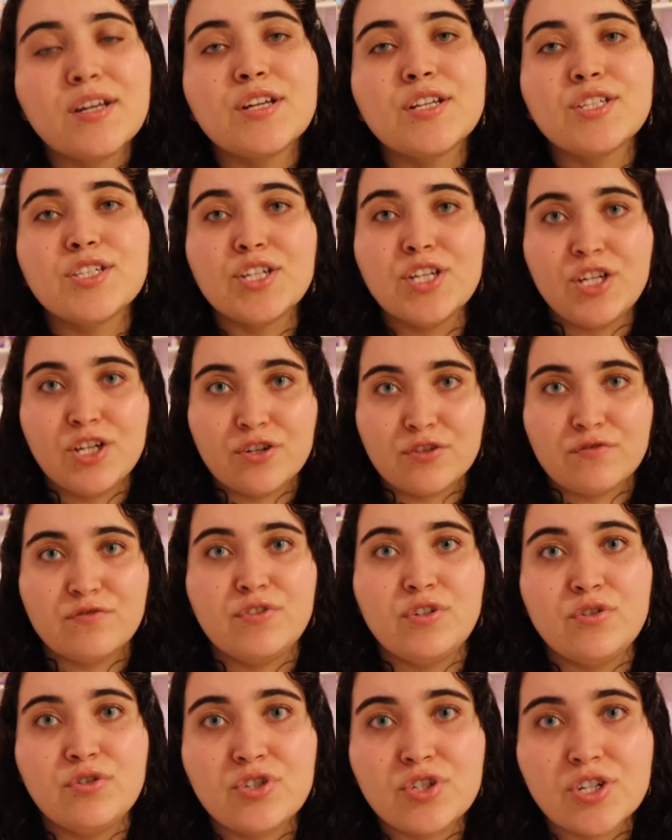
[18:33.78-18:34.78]
to your
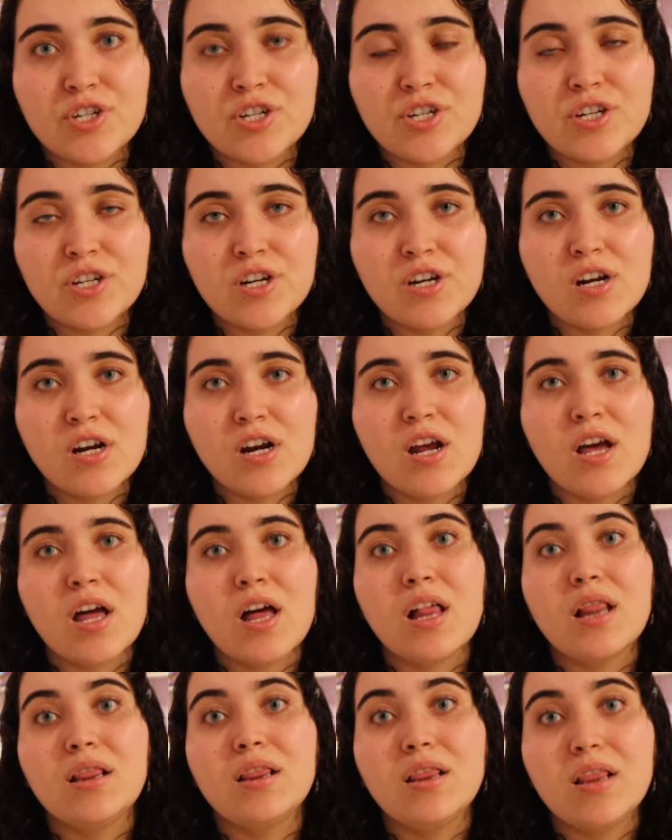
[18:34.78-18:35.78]
future
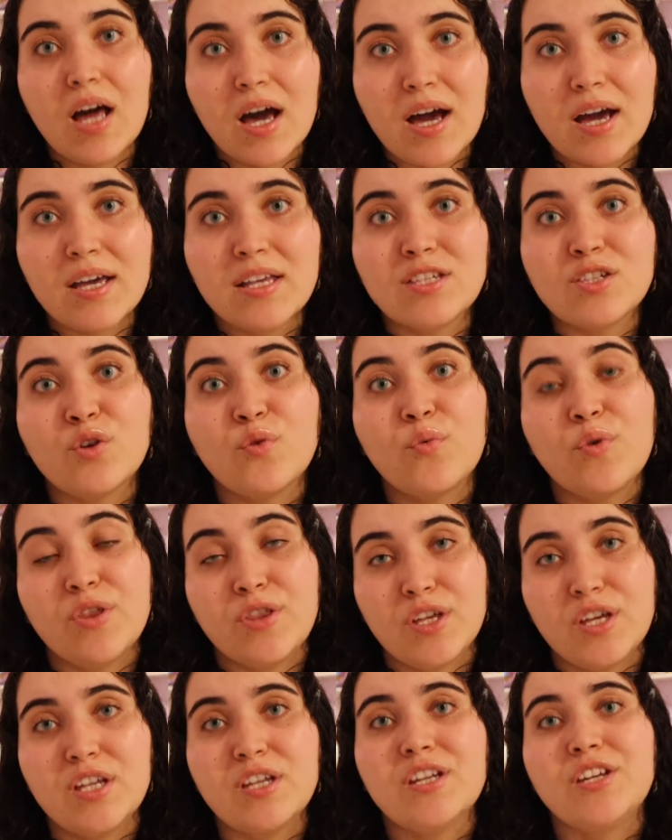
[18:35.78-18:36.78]
lies
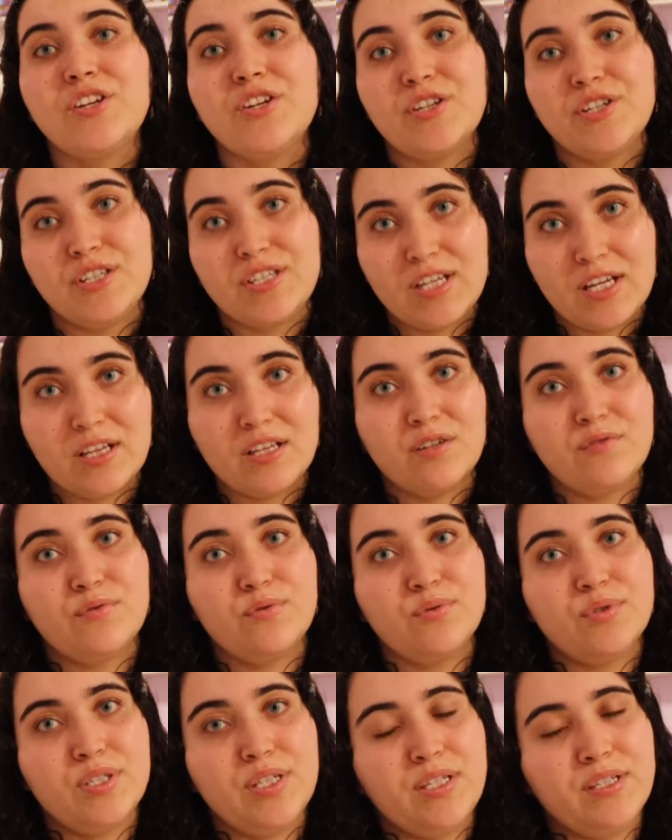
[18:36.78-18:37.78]
within your daily
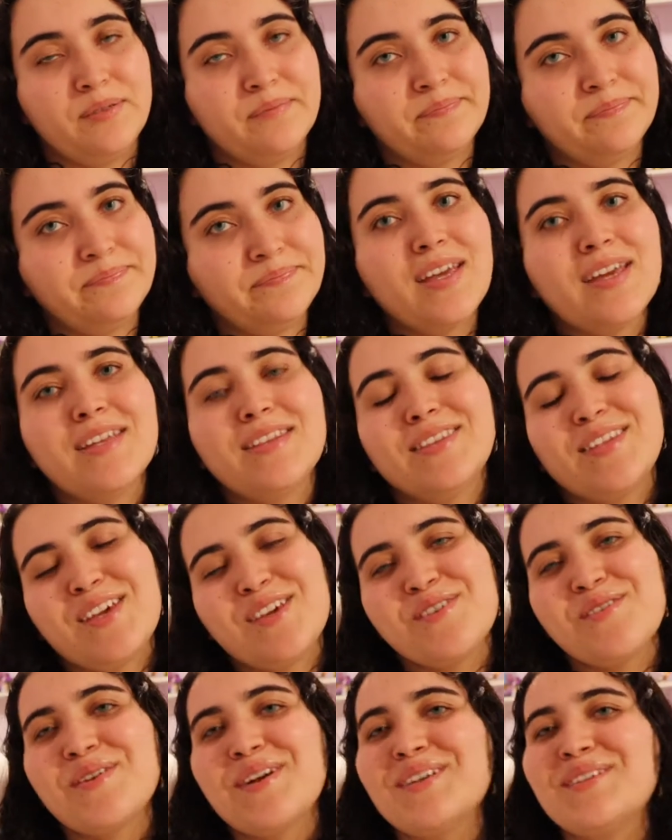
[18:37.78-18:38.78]
routine.
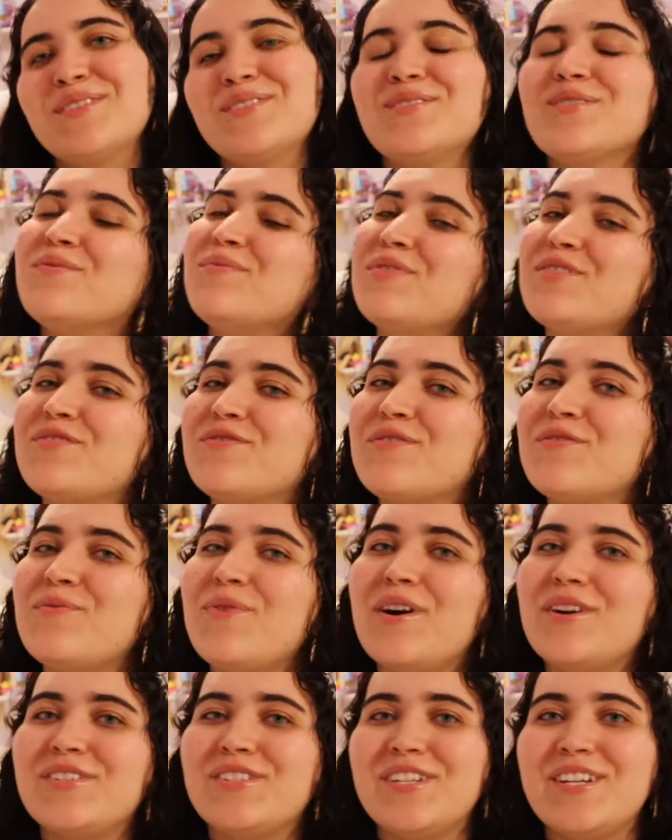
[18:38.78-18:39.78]
Thank you guys so much for
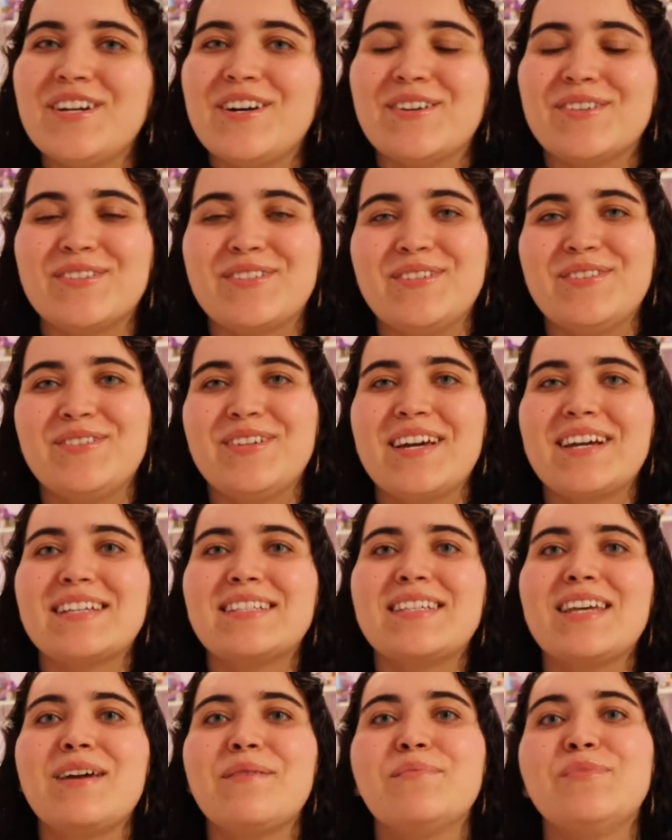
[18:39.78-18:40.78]
watching. I'll see you
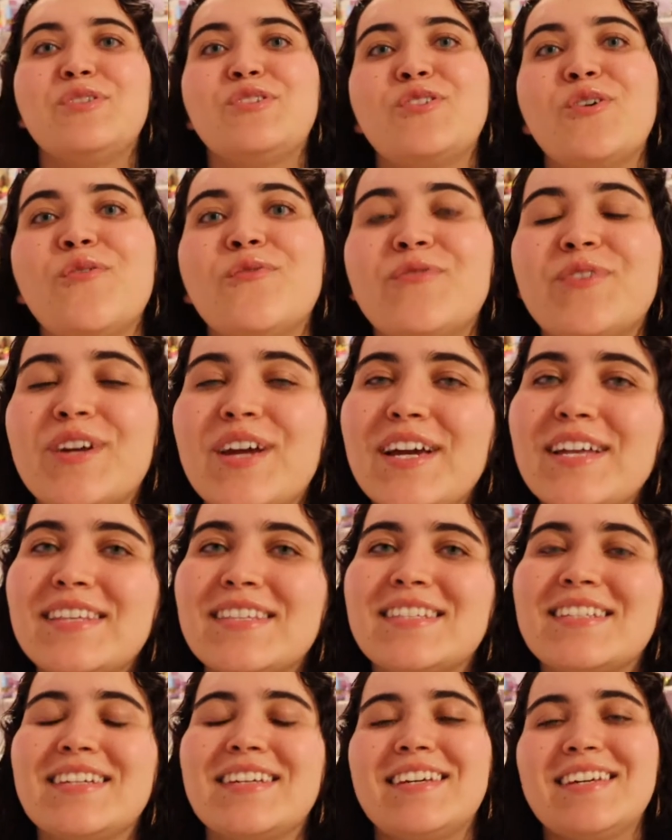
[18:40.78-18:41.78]
next time. Don't forget
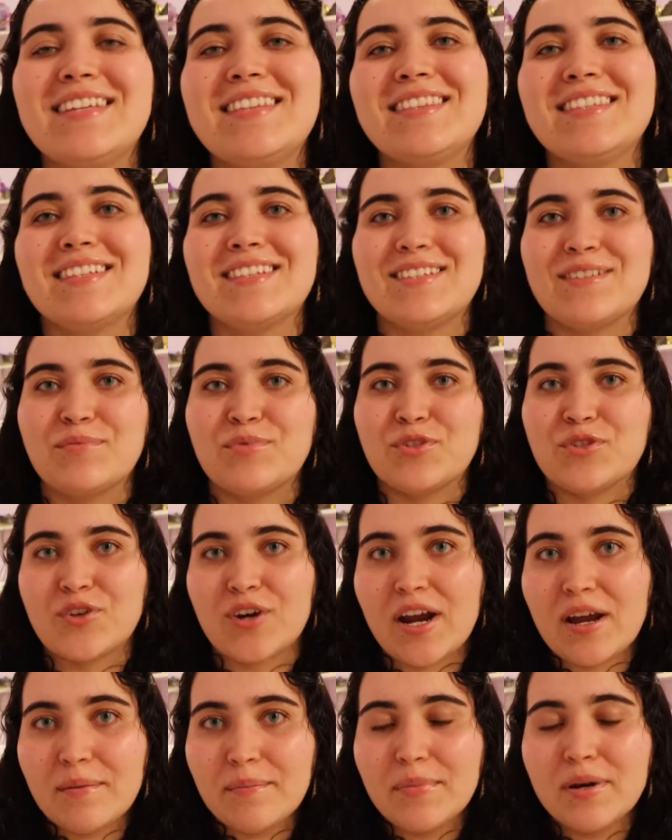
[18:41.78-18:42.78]
to hit the
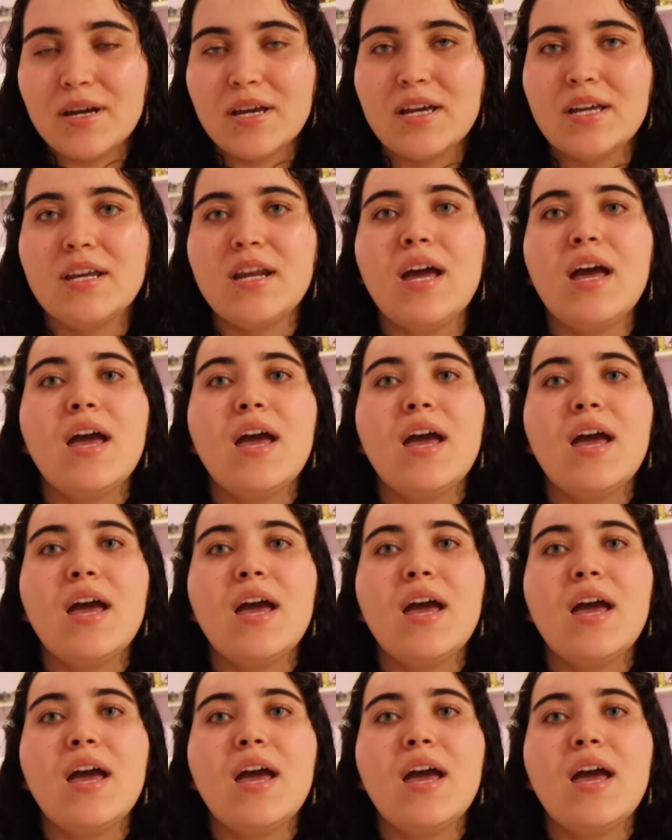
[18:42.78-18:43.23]
subscribe button,